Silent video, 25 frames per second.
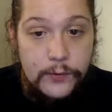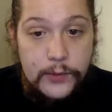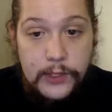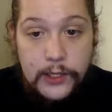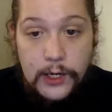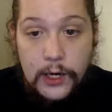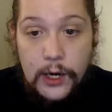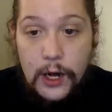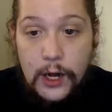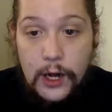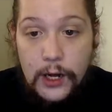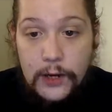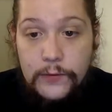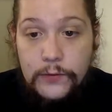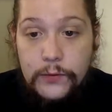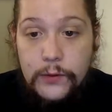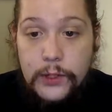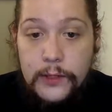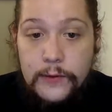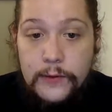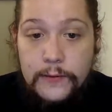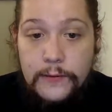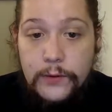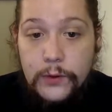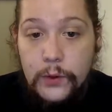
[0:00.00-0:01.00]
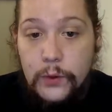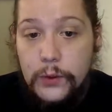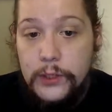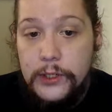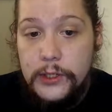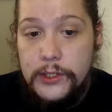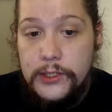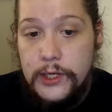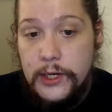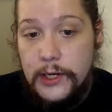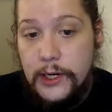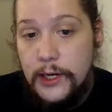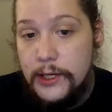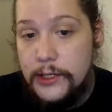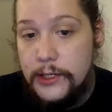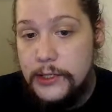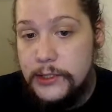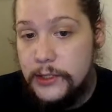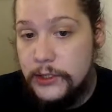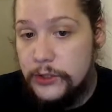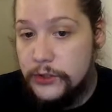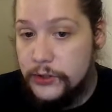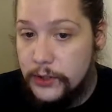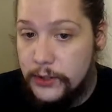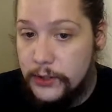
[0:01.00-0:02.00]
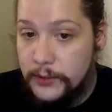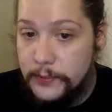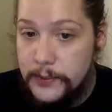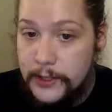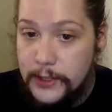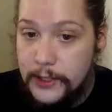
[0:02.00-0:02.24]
with a convoy of lorries on a hunting trip